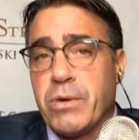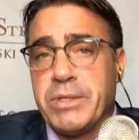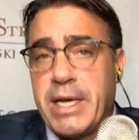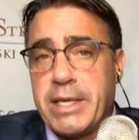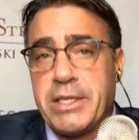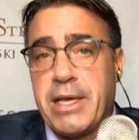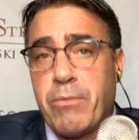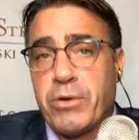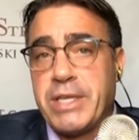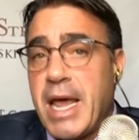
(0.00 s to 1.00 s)
tests that
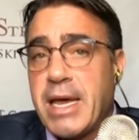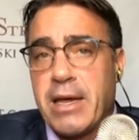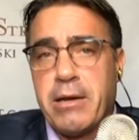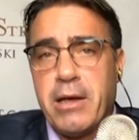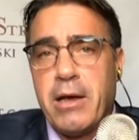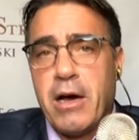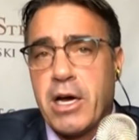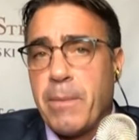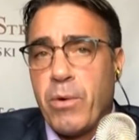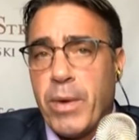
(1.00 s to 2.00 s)
were taken a
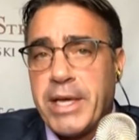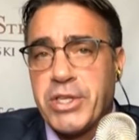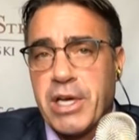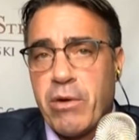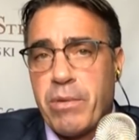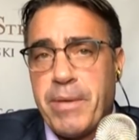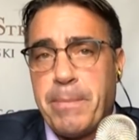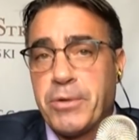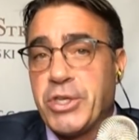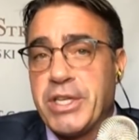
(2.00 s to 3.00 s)
couple weeks ago, and
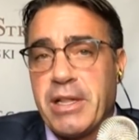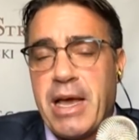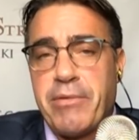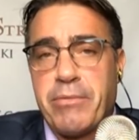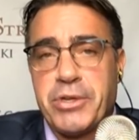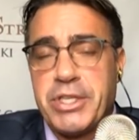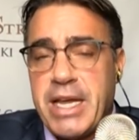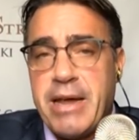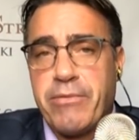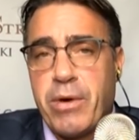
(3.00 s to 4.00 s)
people still haven't
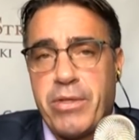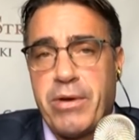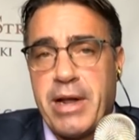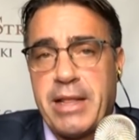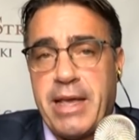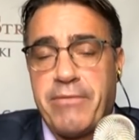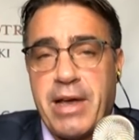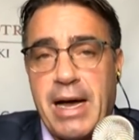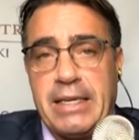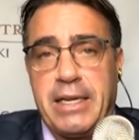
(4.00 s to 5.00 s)
received whether or not they've
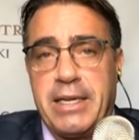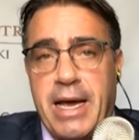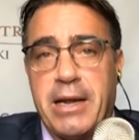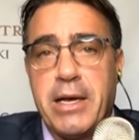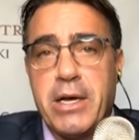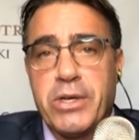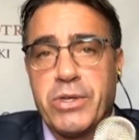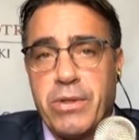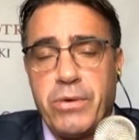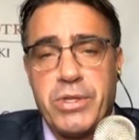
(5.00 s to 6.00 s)
gotten it yet. So
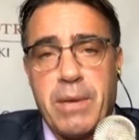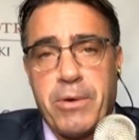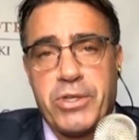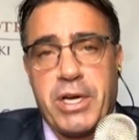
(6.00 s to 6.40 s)
those numbers are